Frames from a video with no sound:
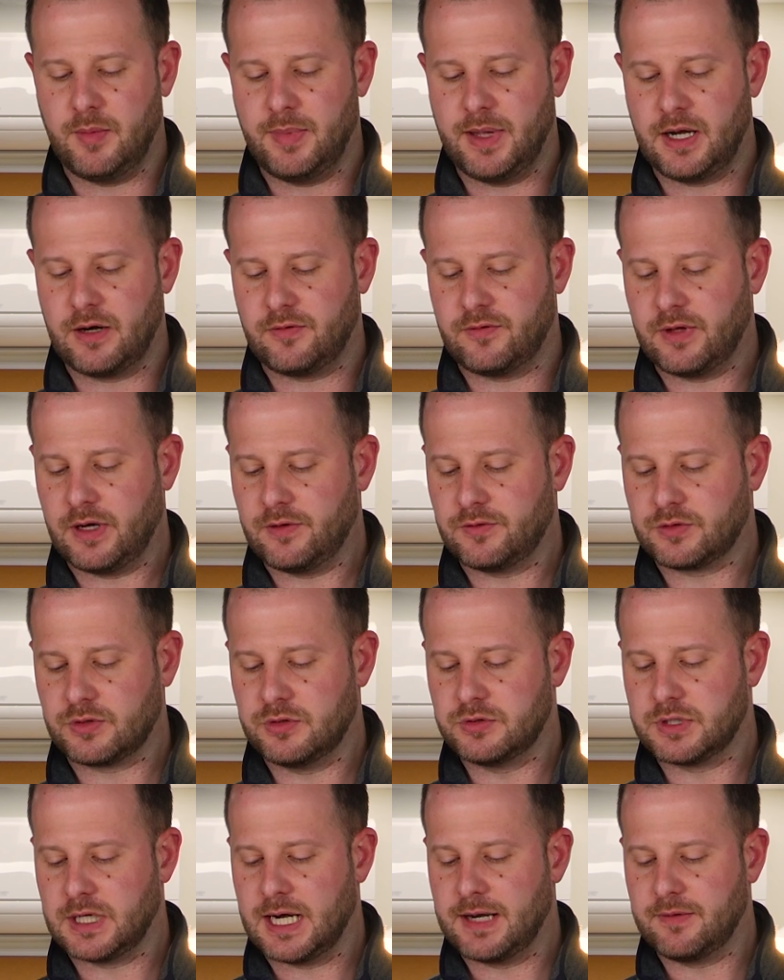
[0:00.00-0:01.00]
better set of
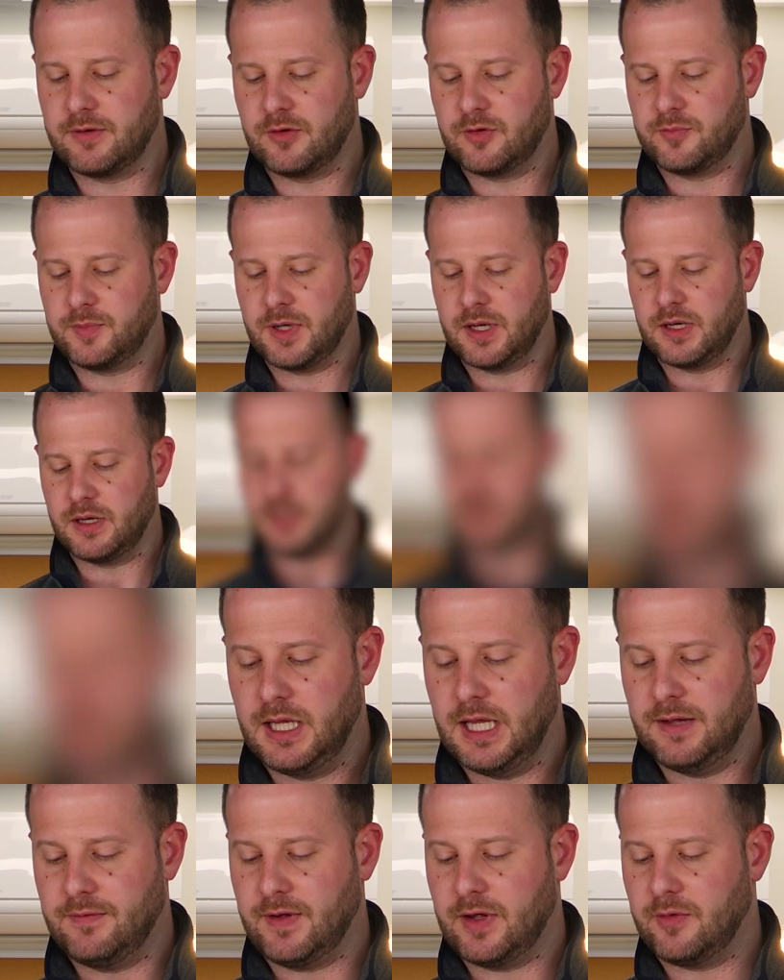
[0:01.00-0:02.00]
screwdrivers, but
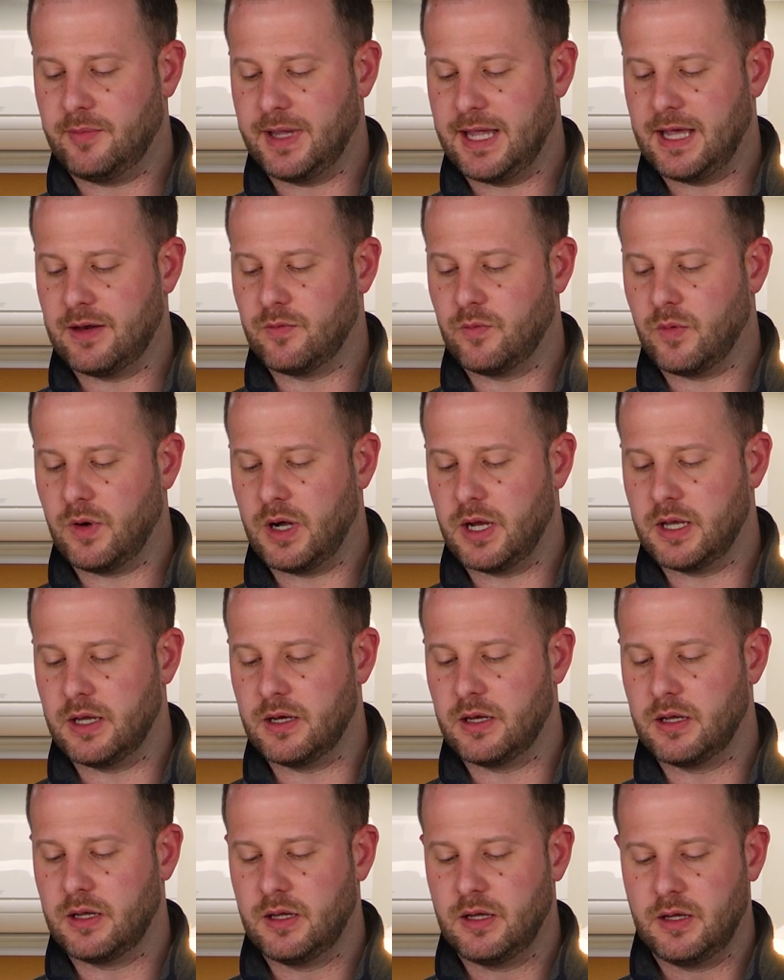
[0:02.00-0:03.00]
if I only had one
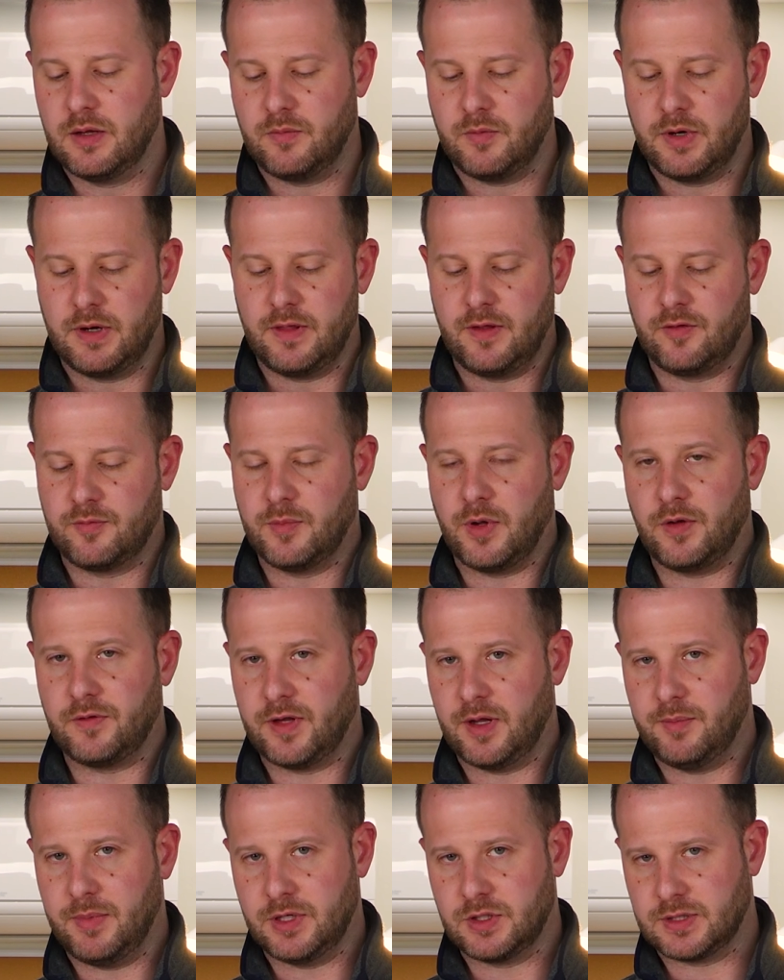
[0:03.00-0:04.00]
of these
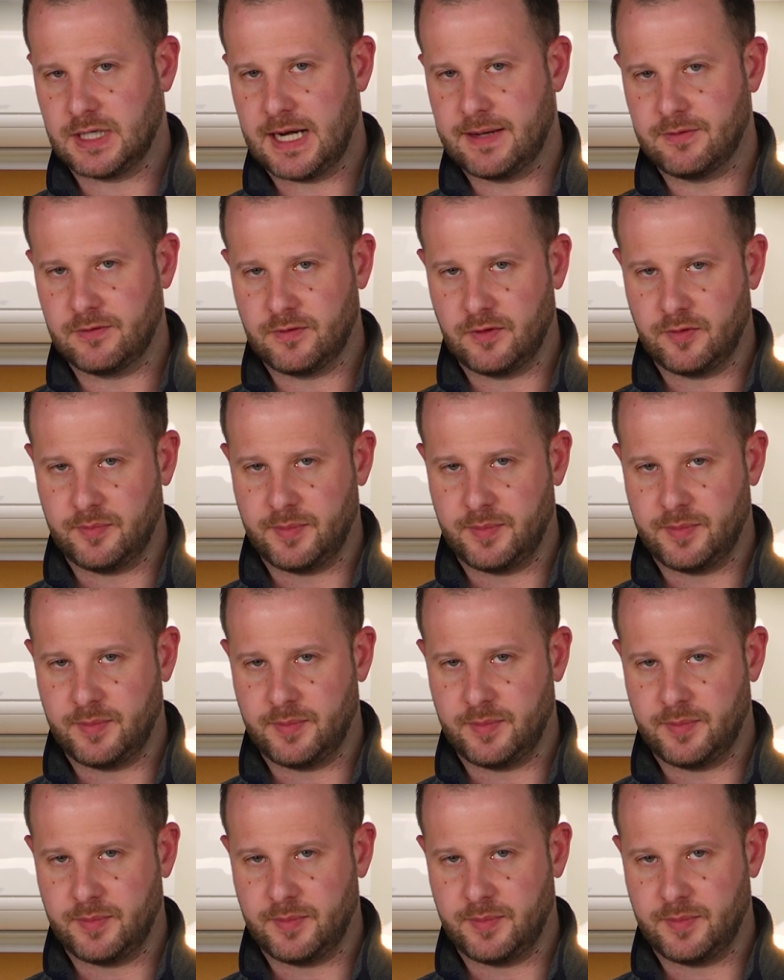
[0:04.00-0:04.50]
multi-bit drivers is